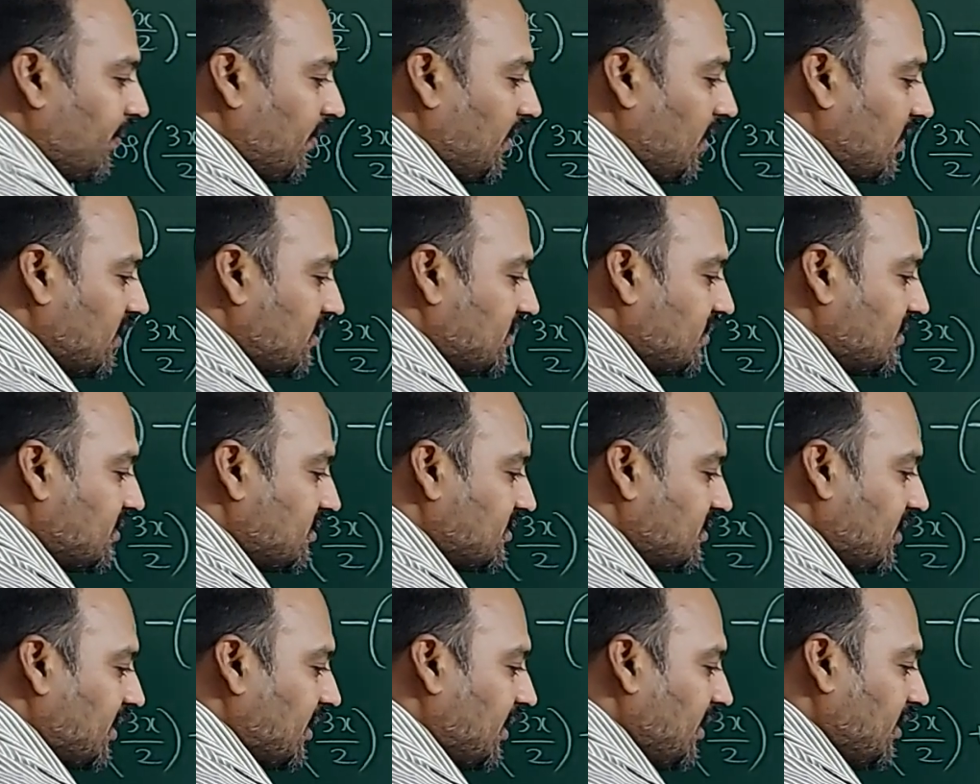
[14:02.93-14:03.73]

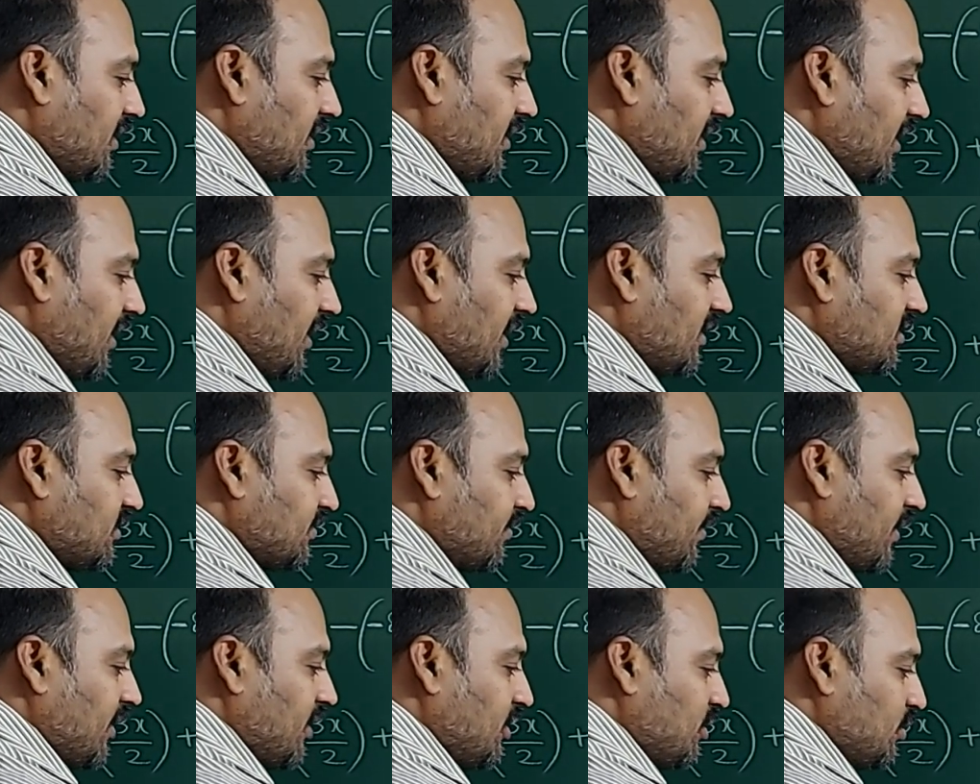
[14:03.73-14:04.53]
plus sin
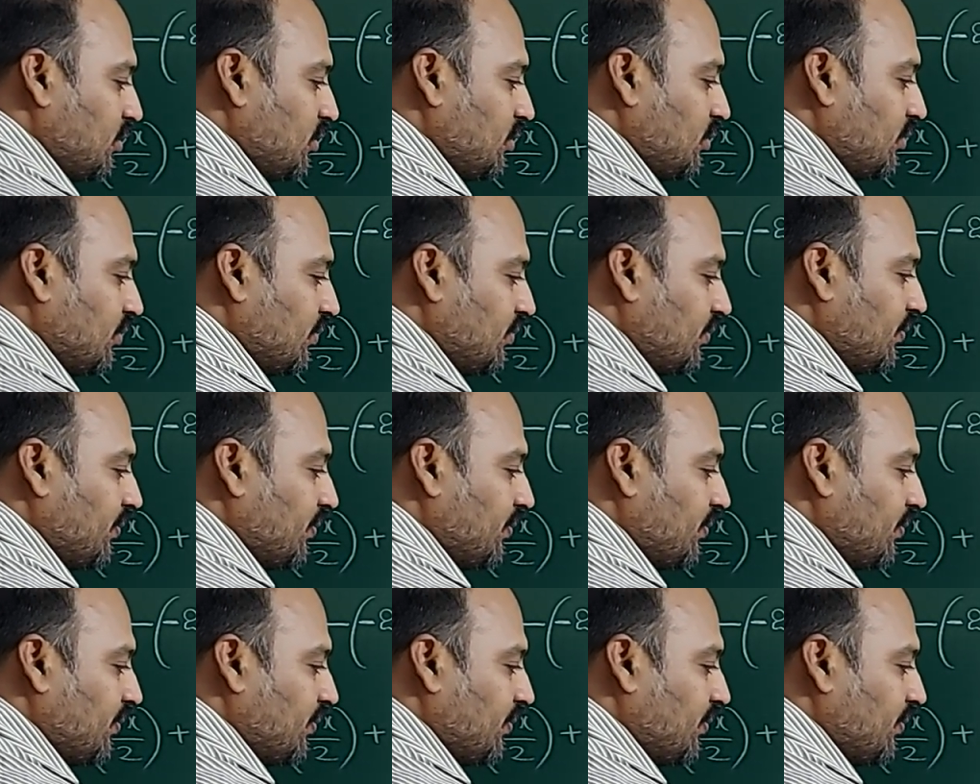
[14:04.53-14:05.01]
3x by 2